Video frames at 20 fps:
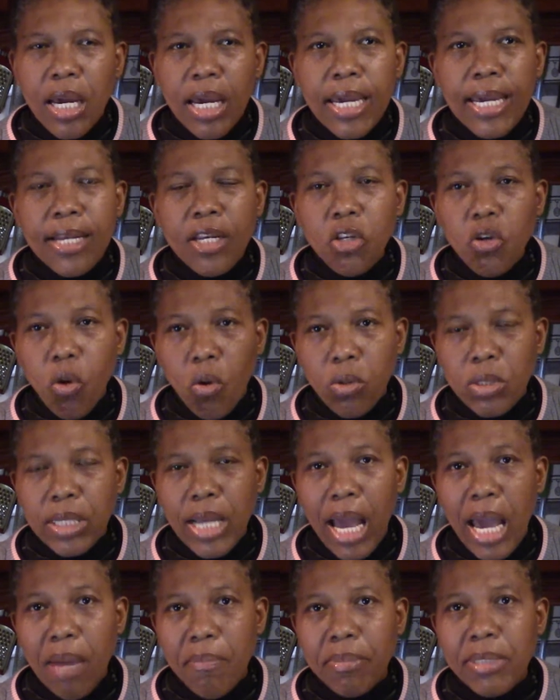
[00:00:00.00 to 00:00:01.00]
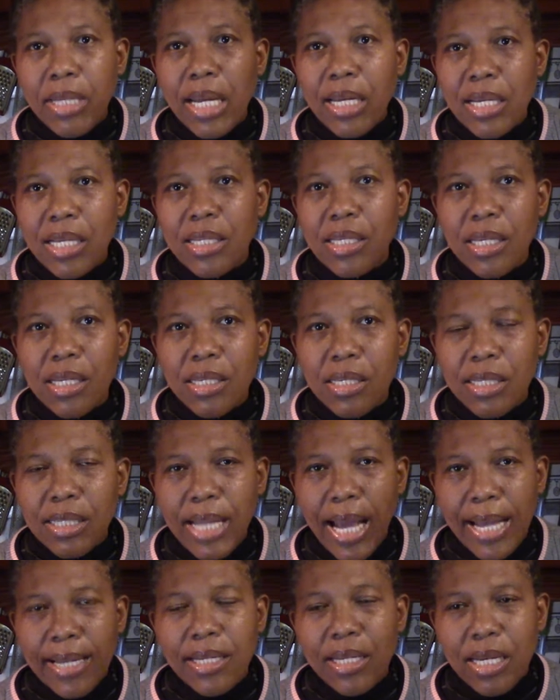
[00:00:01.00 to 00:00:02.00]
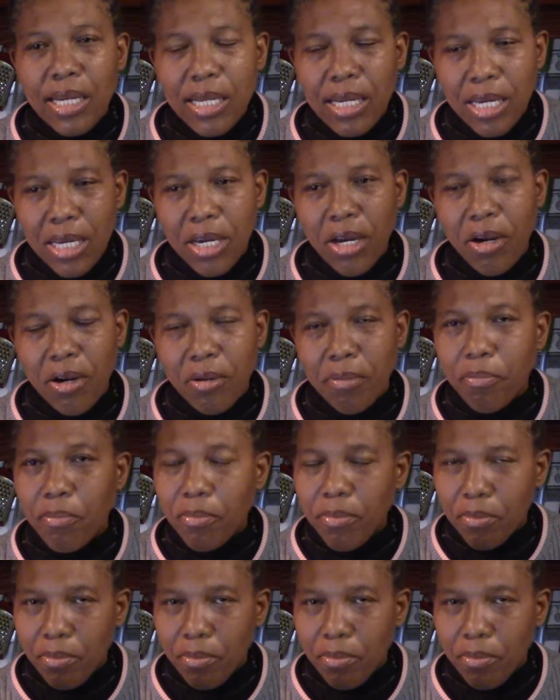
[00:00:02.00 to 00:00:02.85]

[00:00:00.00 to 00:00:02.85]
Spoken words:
in no time, Dennis is standing here.